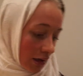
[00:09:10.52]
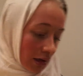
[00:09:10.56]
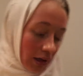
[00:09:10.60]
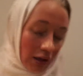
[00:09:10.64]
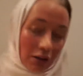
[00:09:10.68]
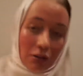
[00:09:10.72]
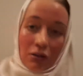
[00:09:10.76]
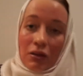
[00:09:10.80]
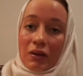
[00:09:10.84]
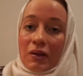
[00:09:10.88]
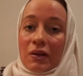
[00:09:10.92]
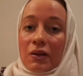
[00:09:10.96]

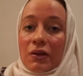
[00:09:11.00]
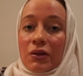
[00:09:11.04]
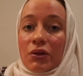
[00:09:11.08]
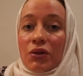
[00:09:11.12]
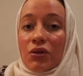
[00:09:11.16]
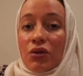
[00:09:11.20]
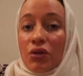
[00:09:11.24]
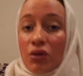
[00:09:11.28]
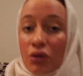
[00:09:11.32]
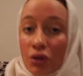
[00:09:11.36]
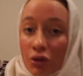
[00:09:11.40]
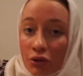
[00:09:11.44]

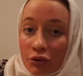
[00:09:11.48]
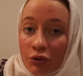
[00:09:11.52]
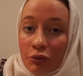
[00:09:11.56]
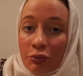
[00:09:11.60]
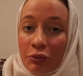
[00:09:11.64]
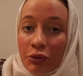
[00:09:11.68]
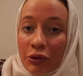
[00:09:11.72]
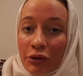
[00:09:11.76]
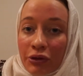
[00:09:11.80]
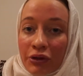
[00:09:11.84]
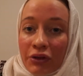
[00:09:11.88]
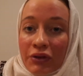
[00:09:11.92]
Also
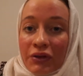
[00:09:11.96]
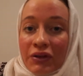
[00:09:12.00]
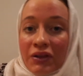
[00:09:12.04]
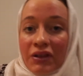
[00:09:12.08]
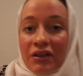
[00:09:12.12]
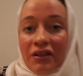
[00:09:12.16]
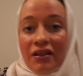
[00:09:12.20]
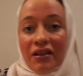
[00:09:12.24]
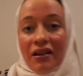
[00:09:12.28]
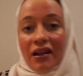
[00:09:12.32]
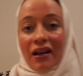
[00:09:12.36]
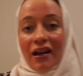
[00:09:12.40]
notebooks.
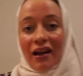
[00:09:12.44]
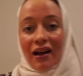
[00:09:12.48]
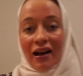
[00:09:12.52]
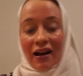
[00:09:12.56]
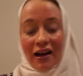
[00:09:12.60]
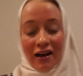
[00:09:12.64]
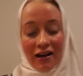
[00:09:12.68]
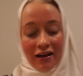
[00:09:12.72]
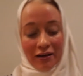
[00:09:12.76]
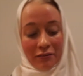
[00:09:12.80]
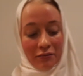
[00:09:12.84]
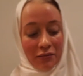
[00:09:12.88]

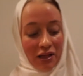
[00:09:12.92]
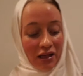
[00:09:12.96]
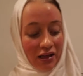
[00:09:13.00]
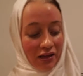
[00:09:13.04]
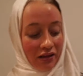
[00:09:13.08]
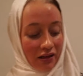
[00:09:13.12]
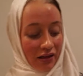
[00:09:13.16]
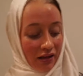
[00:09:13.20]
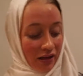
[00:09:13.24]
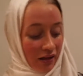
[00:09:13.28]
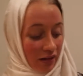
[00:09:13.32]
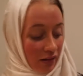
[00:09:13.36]
I mean,
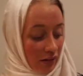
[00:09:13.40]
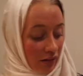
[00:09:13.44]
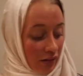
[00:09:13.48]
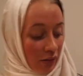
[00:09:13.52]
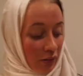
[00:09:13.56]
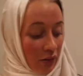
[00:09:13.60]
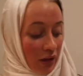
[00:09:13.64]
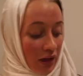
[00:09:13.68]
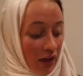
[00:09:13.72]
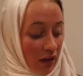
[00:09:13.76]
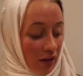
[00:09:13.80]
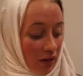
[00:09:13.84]
there are
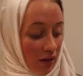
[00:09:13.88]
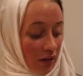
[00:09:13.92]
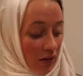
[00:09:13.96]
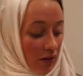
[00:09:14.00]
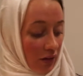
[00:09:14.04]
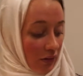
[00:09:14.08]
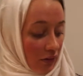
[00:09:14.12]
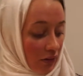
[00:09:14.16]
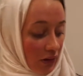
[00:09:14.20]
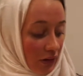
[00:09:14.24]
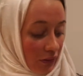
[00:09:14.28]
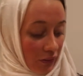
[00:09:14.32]
quite a lot
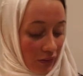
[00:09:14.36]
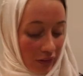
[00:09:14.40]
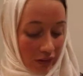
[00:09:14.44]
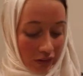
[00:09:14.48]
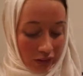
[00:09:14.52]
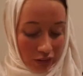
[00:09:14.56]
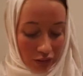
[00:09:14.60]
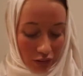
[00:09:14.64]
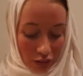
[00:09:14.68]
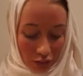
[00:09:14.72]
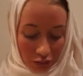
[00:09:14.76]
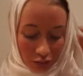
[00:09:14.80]
of different
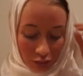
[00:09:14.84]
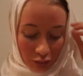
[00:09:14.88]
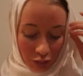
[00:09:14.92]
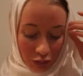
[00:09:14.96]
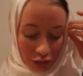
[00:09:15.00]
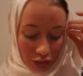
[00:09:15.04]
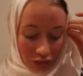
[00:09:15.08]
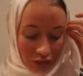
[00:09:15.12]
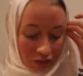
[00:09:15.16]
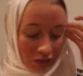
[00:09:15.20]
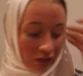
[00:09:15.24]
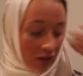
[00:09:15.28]

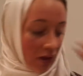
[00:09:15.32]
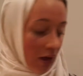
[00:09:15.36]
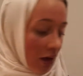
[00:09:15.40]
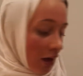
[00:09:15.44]
notebooks.